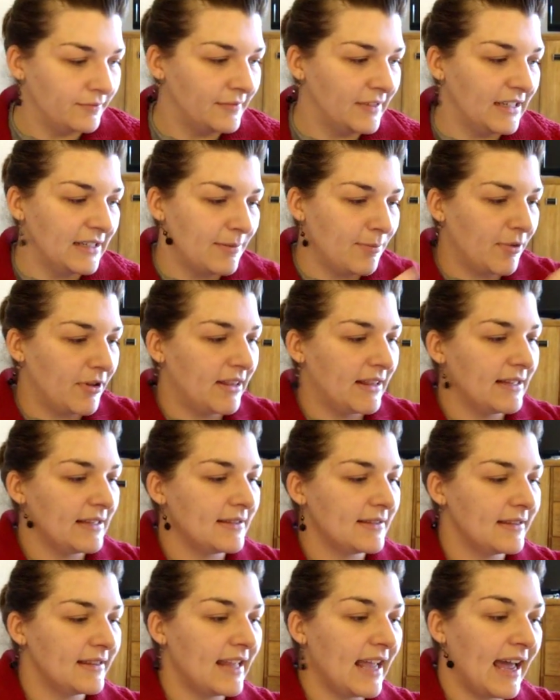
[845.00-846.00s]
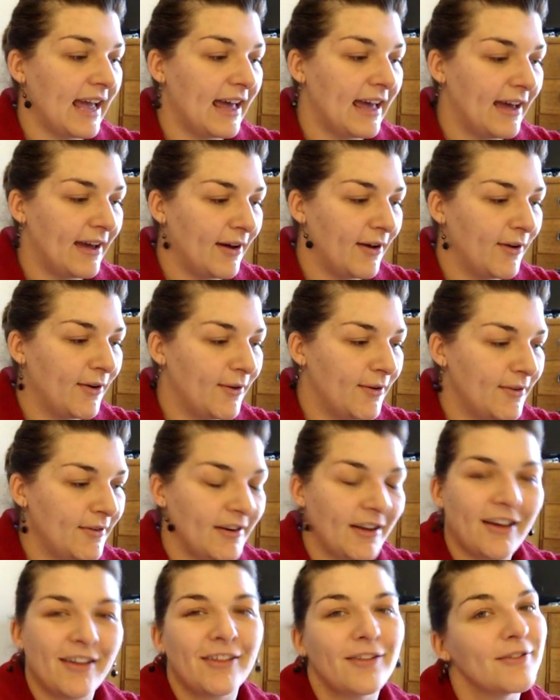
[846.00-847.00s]
need to put this down.
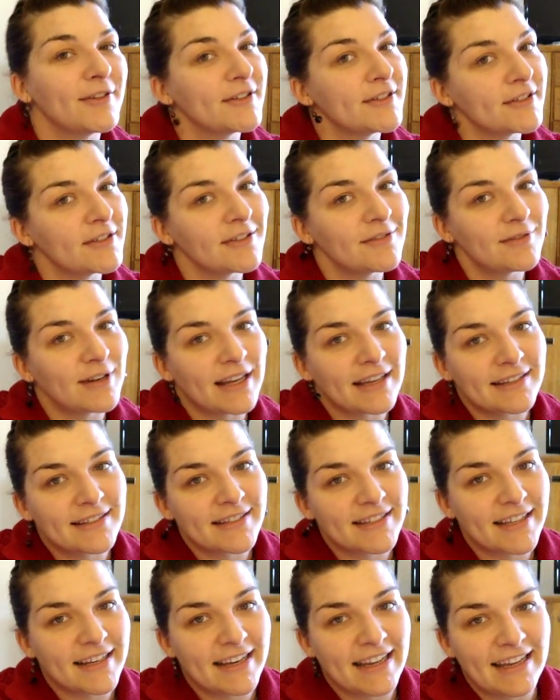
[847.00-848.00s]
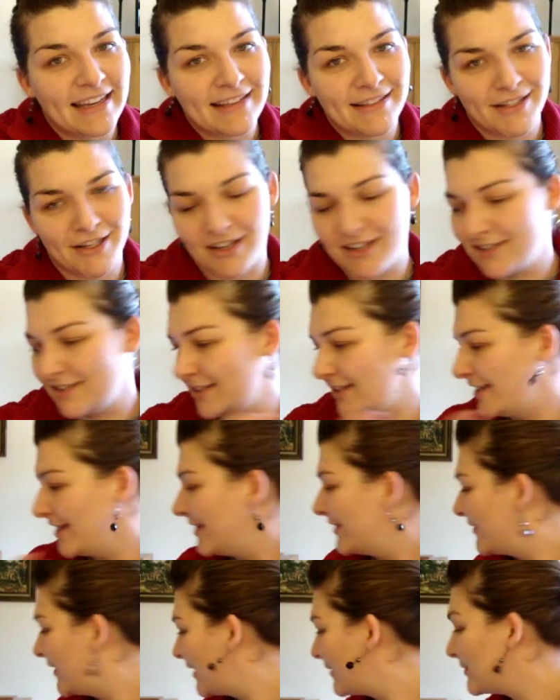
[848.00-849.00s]
Oh, it's so nice to knit and talk to
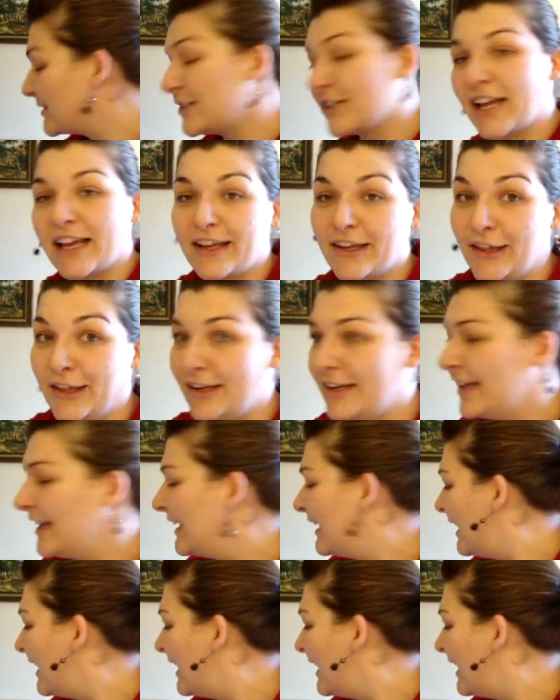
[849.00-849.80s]
you. I wish I could.